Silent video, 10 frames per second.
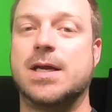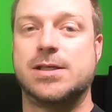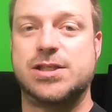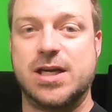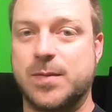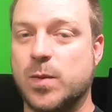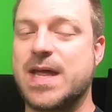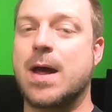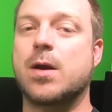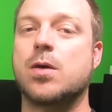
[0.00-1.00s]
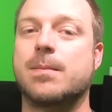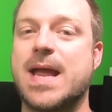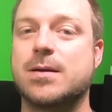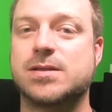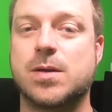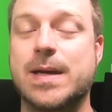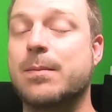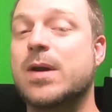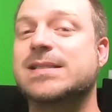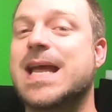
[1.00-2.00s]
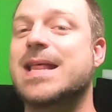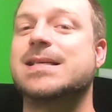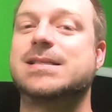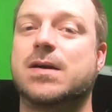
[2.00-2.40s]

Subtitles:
shipped without owner manuals, so anybody's got these